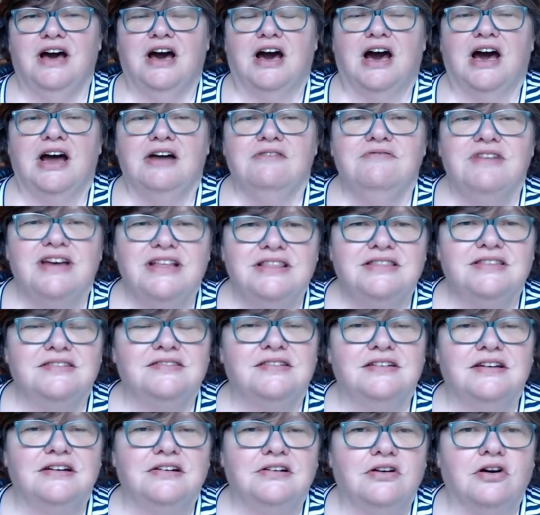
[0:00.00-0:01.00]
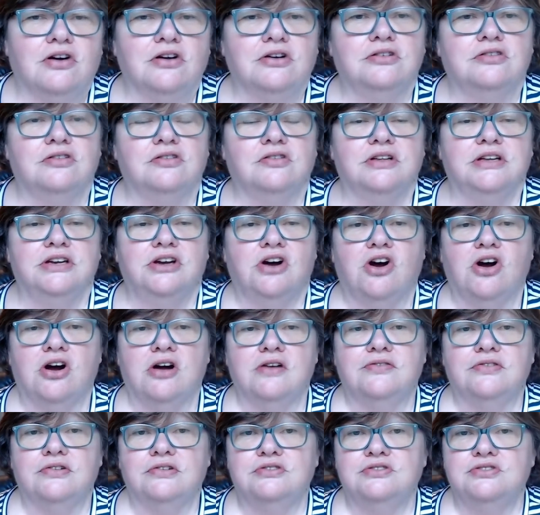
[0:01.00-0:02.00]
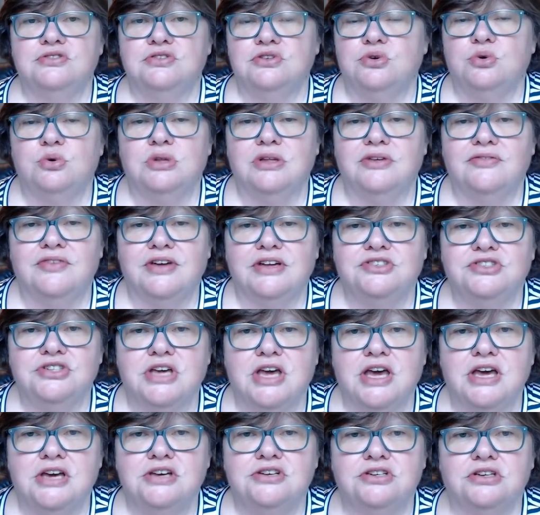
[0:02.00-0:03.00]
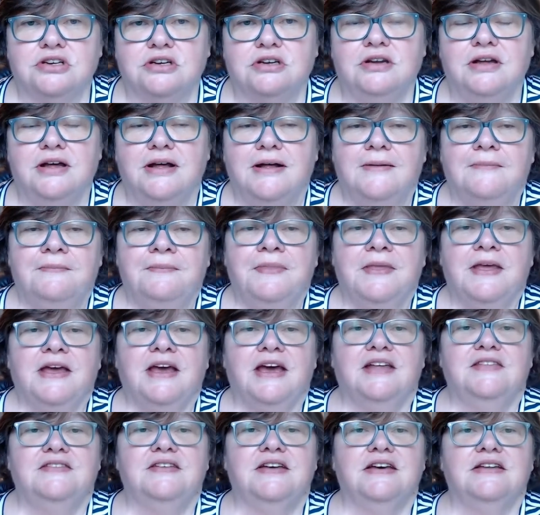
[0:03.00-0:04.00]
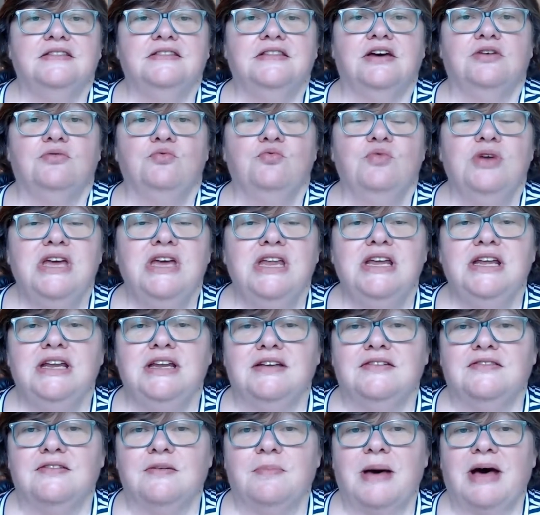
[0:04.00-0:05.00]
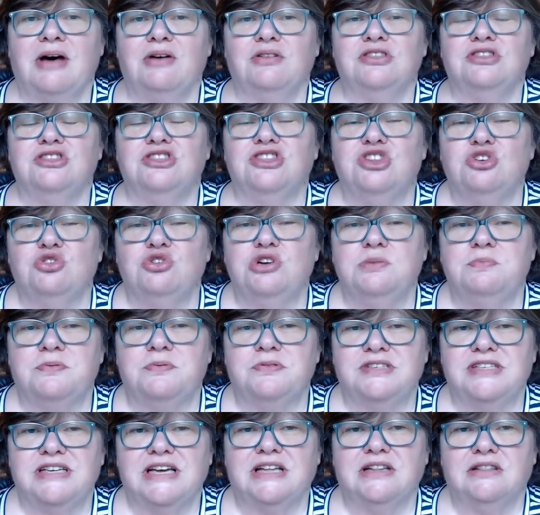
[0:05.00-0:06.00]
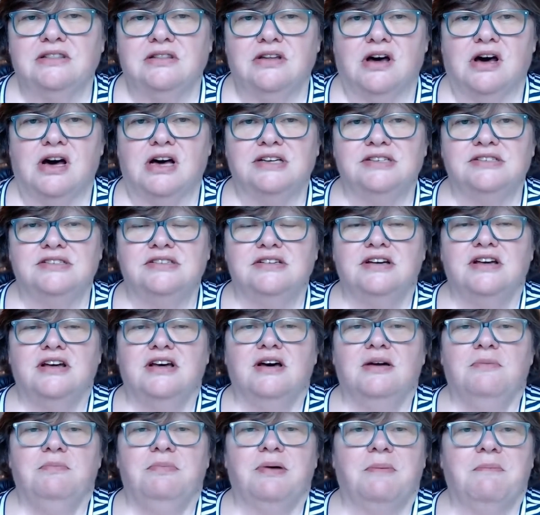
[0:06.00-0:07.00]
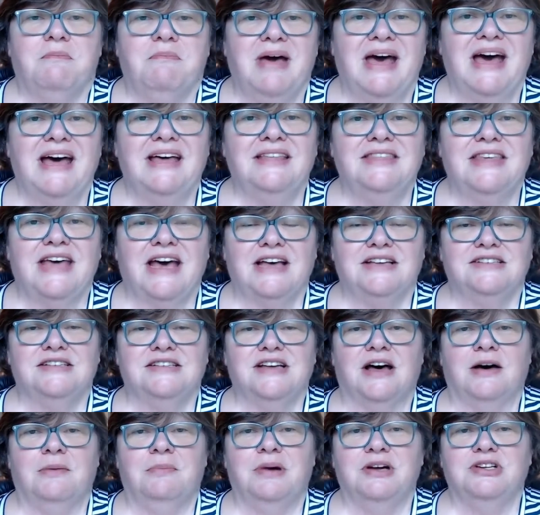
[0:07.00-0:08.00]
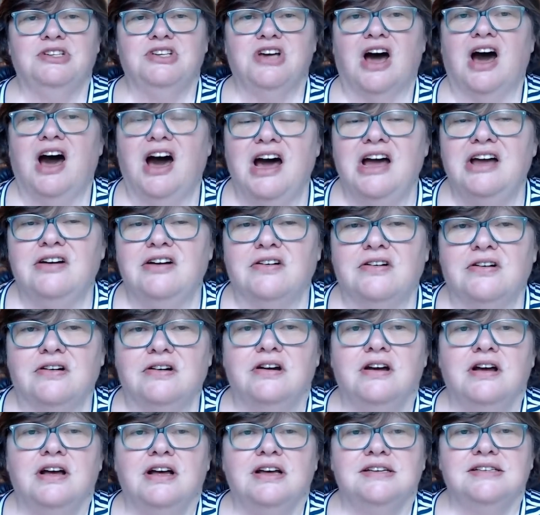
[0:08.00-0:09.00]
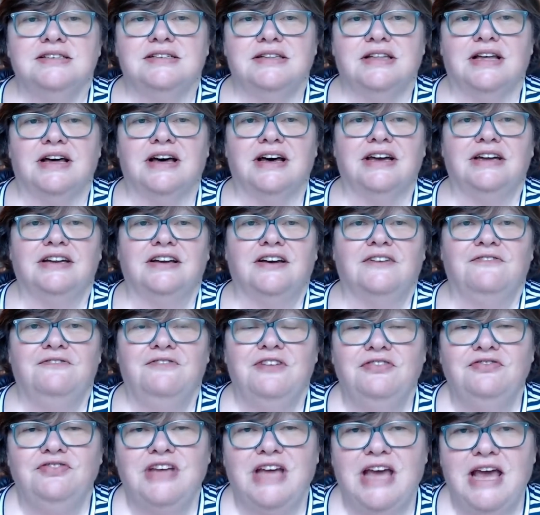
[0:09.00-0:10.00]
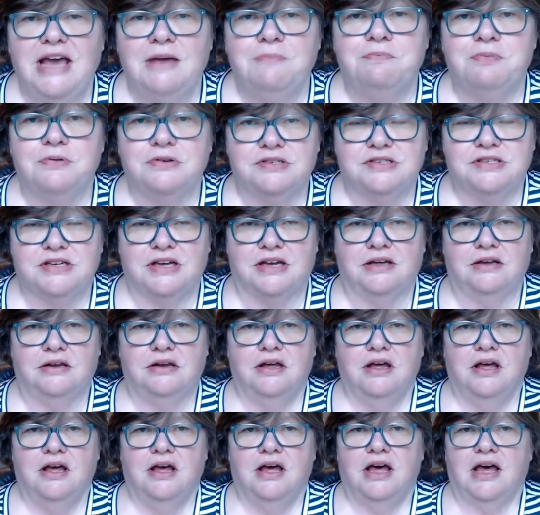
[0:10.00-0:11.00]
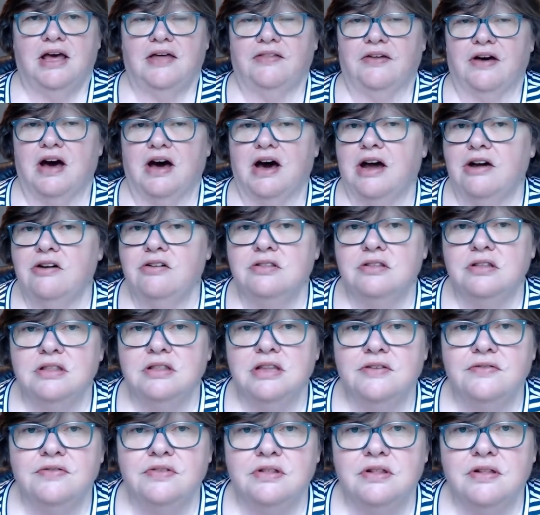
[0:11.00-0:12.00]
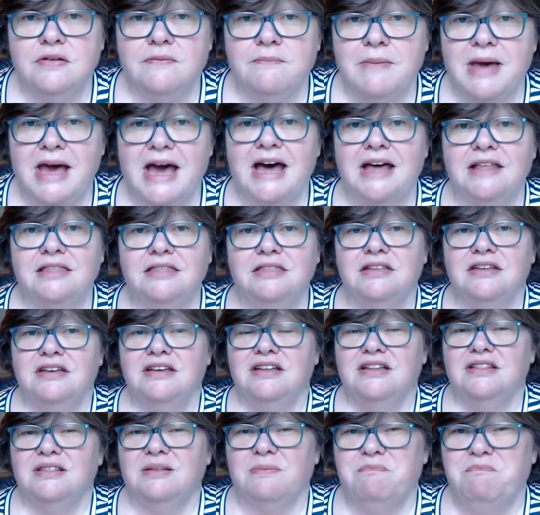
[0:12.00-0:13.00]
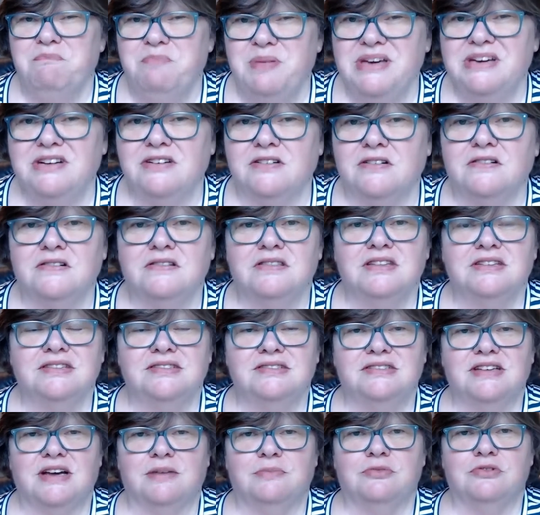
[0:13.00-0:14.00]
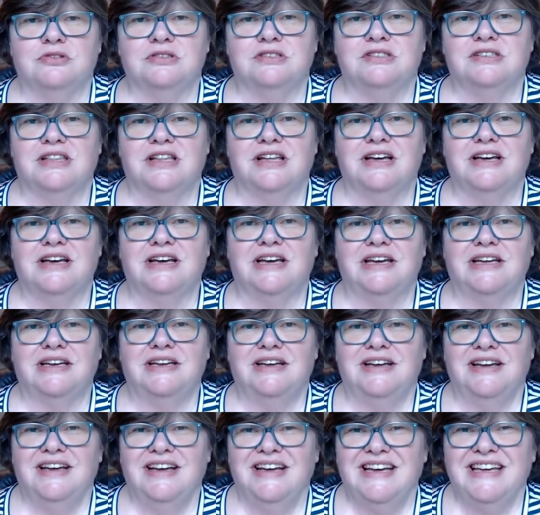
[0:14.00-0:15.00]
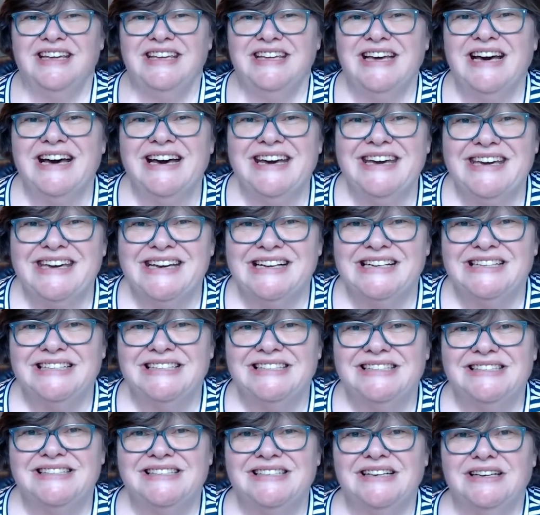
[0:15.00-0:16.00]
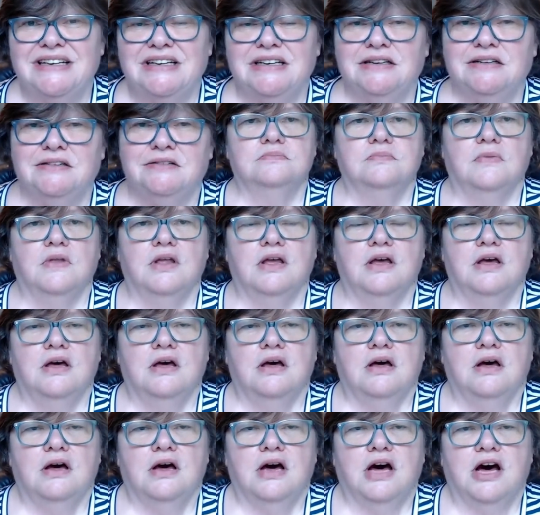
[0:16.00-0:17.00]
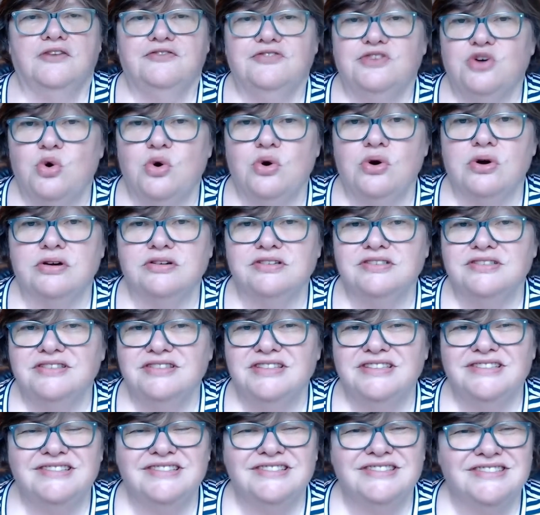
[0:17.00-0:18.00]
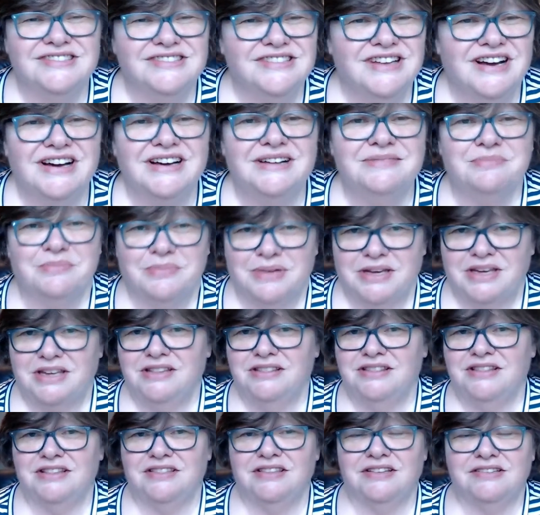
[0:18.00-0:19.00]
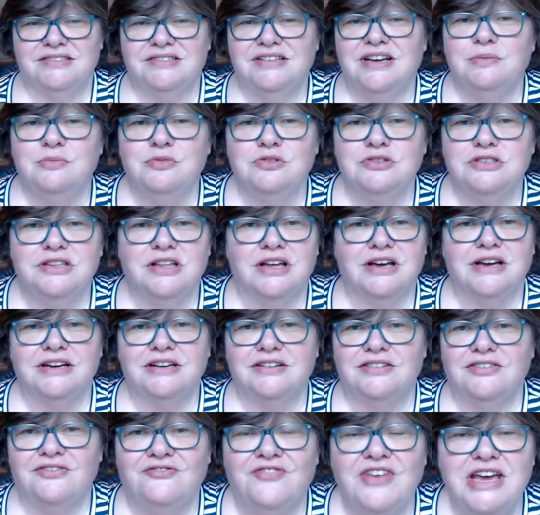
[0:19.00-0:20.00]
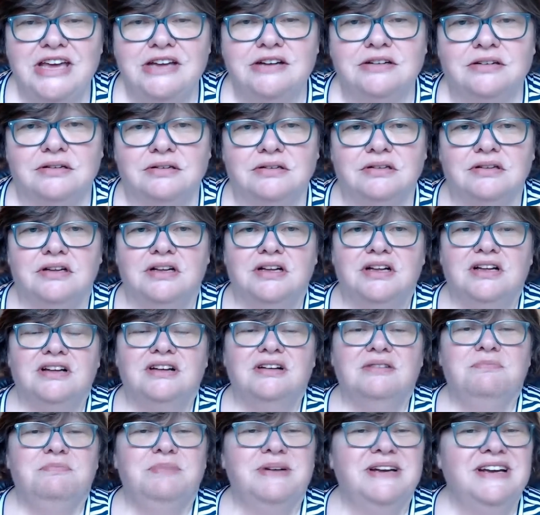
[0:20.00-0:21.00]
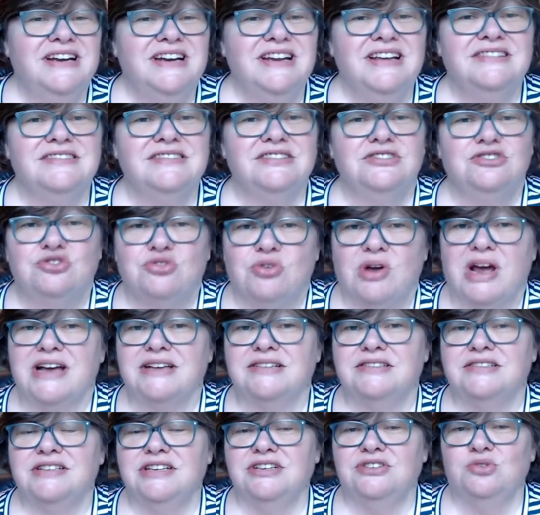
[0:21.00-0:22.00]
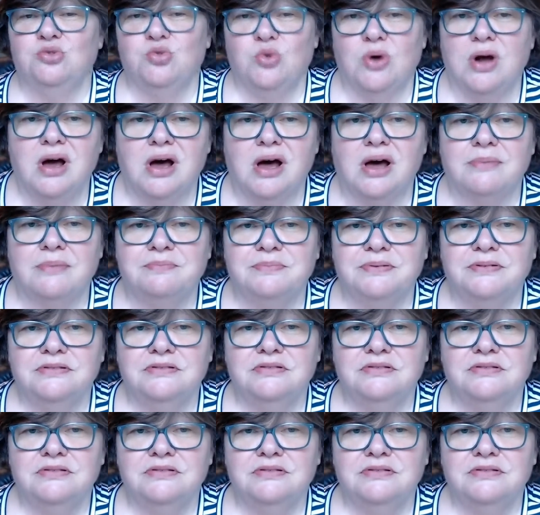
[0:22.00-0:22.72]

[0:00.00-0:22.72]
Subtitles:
I read this in an article in Harvard School of Education. It said that reading is about 30% loss, but math has a much higher slide of 58%. And the higher the level of math, the bigger the summer slide. Yikes. Of course, this does not mean that the summer slide is fatal, but it is a drastic drop.